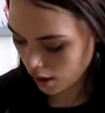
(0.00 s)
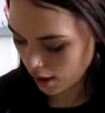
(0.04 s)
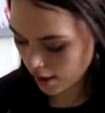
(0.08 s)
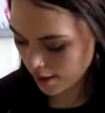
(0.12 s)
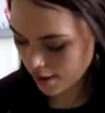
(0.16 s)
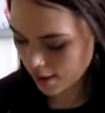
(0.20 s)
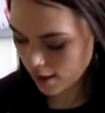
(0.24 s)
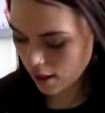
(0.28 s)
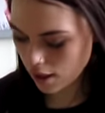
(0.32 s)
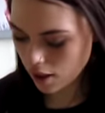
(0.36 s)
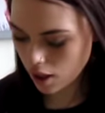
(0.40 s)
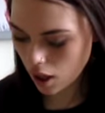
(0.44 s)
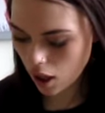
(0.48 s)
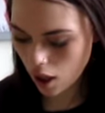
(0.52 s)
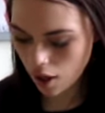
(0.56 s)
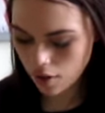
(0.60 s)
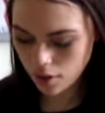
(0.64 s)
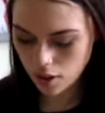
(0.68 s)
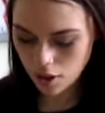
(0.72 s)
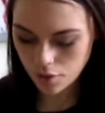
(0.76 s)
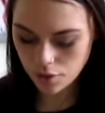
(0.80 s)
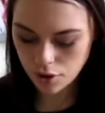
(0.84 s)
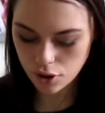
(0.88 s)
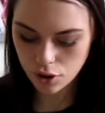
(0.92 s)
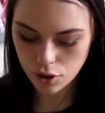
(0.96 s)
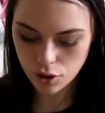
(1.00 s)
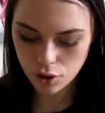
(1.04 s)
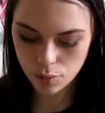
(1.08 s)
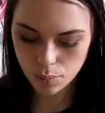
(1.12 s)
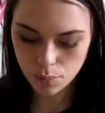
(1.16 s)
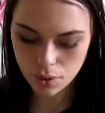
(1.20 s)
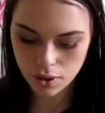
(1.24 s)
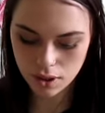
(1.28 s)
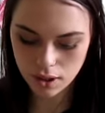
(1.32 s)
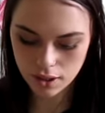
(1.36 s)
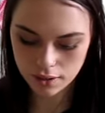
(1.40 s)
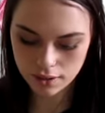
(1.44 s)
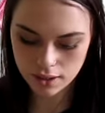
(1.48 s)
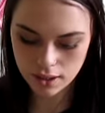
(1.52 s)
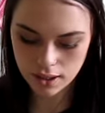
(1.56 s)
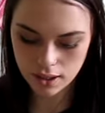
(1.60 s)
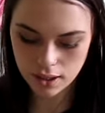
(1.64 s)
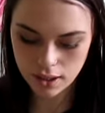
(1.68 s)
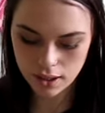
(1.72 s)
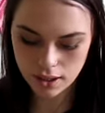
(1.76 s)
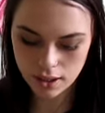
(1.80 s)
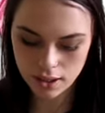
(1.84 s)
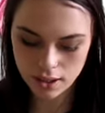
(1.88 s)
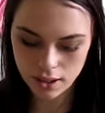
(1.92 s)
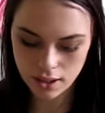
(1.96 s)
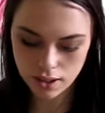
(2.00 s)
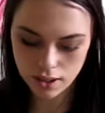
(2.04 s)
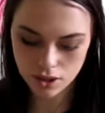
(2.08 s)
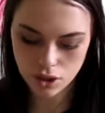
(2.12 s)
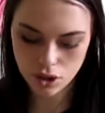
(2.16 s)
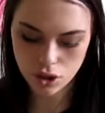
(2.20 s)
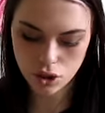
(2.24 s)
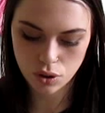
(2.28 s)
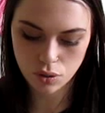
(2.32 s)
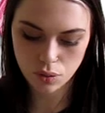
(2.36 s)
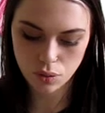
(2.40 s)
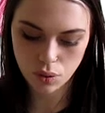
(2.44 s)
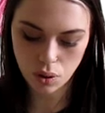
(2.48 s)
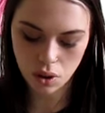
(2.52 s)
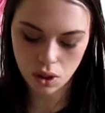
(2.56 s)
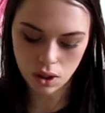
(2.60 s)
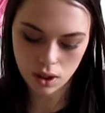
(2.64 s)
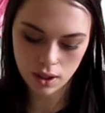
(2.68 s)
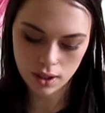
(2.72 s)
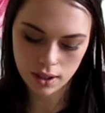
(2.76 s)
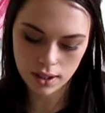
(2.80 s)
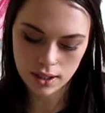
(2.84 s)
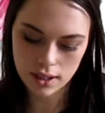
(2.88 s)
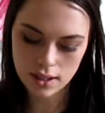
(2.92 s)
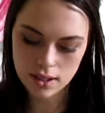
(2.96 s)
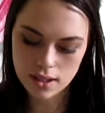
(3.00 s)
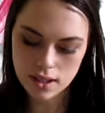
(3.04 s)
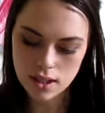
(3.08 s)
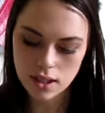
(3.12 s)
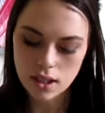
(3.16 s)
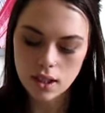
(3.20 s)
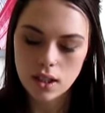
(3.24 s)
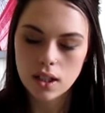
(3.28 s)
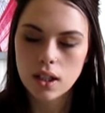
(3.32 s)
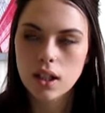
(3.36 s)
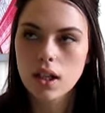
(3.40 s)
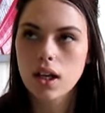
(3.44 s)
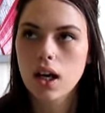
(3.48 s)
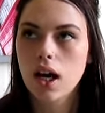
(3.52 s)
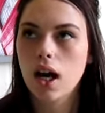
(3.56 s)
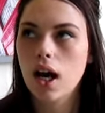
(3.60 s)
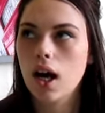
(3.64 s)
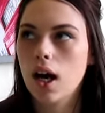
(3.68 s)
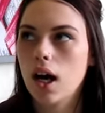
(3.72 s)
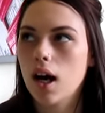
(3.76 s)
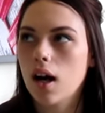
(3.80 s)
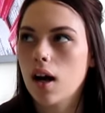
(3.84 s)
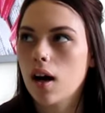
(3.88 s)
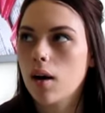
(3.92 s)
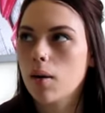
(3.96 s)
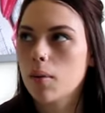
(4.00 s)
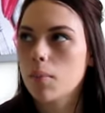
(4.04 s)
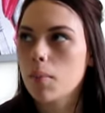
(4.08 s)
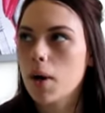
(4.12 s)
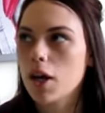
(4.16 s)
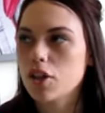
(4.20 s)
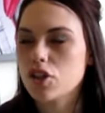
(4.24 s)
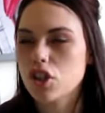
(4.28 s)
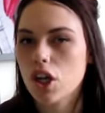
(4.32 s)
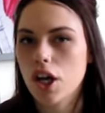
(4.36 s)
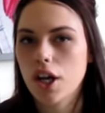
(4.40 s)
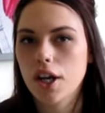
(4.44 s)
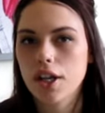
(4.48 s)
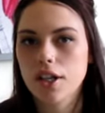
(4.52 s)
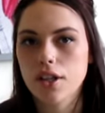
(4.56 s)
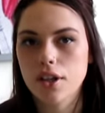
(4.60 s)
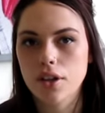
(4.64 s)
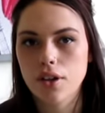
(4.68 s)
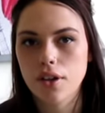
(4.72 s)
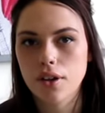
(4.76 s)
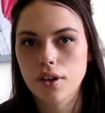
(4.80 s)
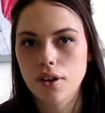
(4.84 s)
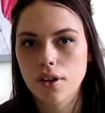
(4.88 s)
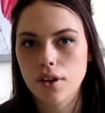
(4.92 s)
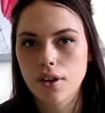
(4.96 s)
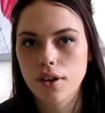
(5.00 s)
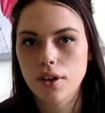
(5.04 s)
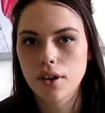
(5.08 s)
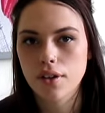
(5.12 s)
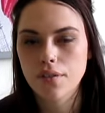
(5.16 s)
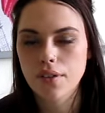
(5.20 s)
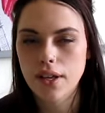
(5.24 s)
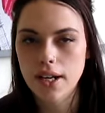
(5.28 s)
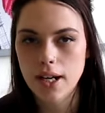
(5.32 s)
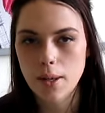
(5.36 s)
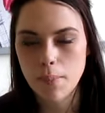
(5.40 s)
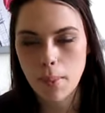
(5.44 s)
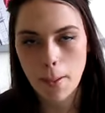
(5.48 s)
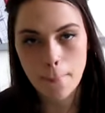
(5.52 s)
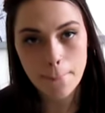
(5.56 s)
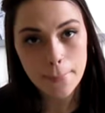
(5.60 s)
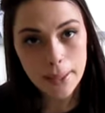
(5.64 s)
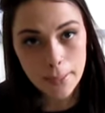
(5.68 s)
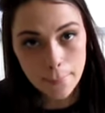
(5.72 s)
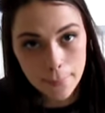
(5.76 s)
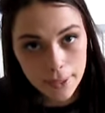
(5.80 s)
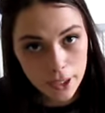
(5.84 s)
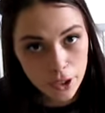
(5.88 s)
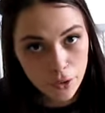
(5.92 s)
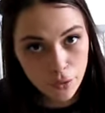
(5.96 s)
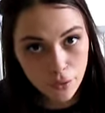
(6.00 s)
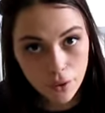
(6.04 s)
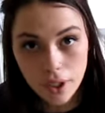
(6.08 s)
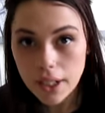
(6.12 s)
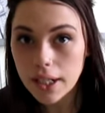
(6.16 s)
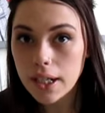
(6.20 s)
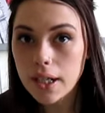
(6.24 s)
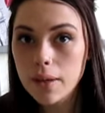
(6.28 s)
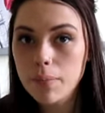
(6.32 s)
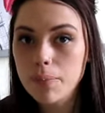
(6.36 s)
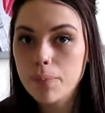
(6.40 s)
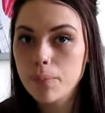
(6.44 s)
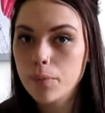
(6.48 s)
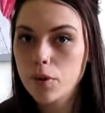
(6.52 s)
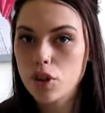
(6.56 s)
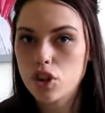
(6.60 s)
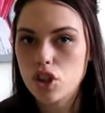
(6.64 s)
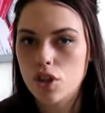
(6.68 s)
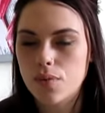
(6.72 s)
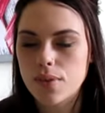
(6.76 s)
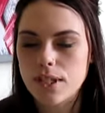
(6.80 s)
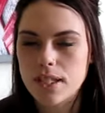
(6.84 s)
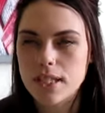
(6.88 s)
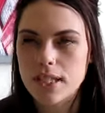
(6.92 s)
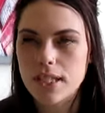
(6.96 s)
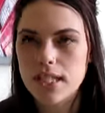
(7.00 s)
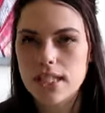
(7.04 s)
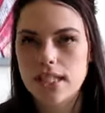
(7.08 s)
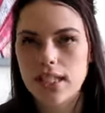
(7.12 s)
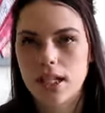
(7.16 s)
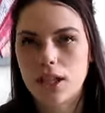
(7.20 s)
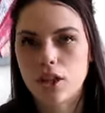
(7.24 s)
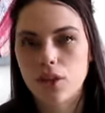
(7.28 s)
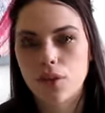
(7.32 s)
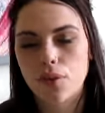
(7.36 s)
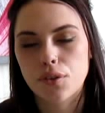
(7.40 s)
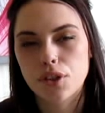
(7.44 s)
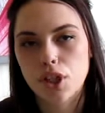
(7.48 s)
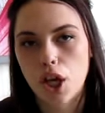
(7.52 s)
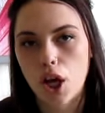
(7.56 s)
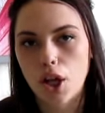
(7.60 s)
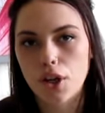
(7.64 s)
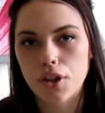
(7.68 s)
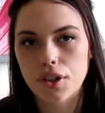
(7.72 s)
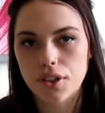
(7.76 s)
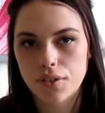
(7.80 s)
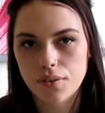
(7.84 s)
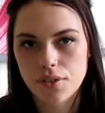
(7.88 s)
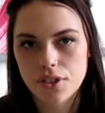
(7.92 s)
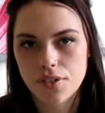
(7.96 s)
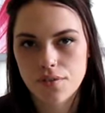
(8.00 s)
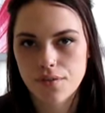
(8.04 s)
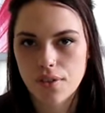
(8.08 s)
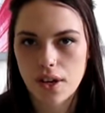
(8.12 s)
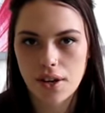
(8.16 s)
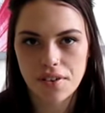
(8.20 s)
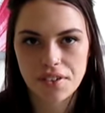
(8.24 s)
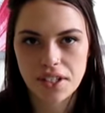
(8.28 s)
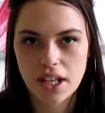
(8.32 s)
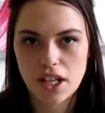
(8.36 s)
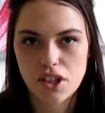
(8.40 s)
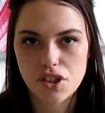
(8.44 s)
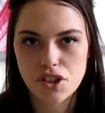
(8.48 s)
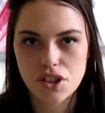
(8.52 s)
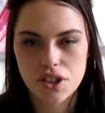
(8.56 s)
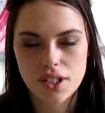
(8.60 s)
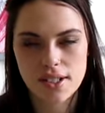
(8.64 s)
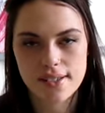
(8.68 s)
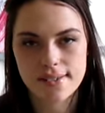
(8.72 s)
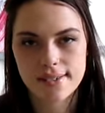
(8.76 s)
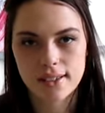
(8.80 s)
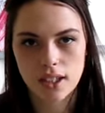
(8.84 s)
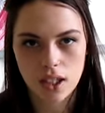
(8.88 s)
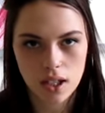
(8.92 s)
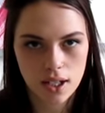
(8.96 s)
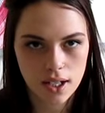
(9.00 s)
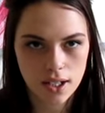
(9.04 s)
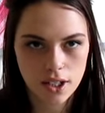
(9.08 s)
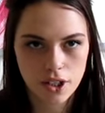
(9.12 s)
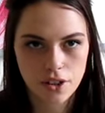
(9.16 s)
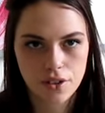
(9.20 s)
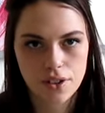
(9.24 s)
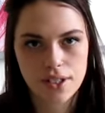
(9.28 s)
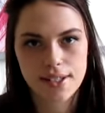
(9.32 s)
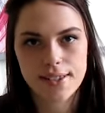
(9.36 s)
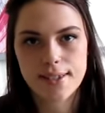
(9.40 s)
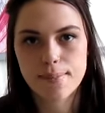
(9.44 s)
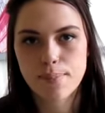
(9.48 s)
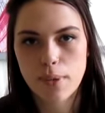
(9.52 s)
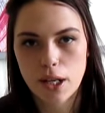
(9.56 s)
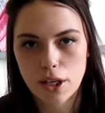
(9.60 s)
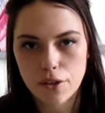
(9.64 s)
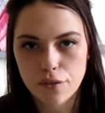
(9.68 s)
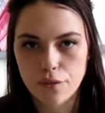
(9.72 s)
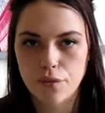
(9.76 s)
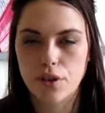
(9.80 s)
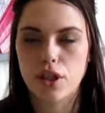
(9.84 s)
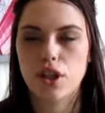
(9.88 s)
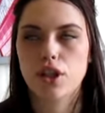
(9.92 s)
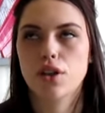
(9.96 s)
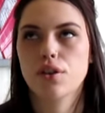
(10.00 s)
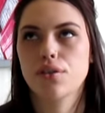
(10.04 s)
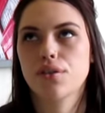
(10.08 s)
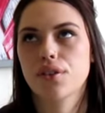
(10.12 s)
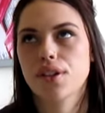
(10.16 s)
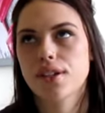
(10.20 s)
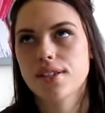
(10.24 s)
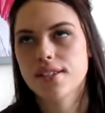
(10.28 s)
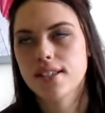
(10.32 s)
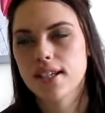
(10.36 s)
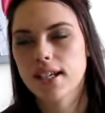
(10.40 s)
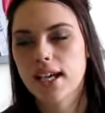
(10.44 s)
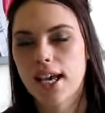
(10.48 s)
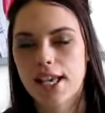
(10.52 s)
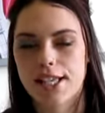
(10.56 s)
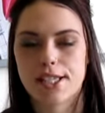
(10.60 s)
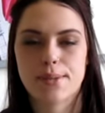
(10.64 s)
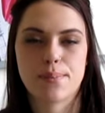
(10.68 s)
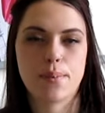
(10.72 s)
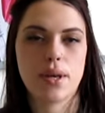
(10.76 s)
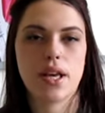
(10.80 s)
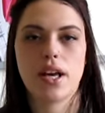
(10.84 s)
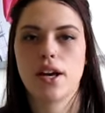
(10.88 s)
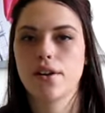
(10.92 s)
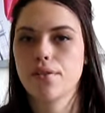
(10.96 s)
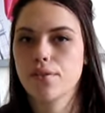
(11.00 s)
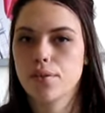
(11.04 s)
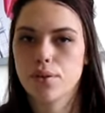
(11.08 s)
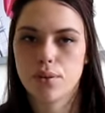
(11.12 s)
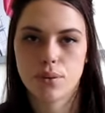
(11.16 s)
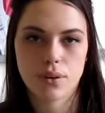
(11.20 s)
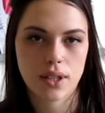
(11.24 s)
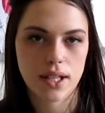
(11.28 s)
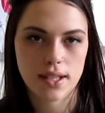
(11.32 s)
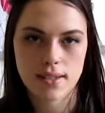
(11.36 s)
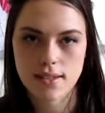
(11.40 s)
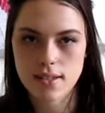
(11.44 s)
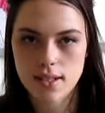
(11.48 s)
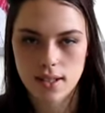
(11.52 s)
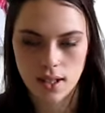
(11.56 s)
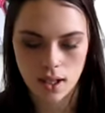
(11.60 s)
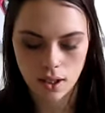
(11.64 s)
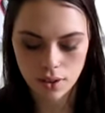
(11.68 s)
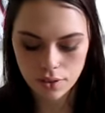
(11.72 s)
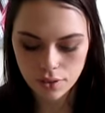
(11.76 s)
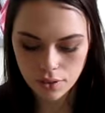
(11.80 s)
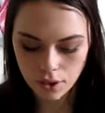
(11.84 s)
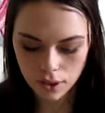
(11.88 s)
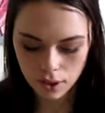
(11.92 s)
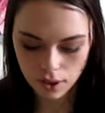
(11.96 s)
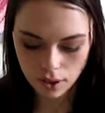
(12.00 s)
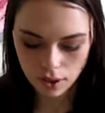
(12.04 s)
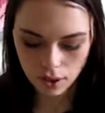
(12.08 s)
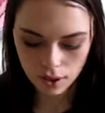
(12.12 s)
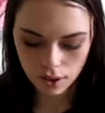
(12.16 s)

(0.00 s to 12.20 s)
this is another new product that I tried. I found out about BB cream, which obviously is like an alternative to foundation. It's lighter and it's better for you, and it's like SPF and all that stuff.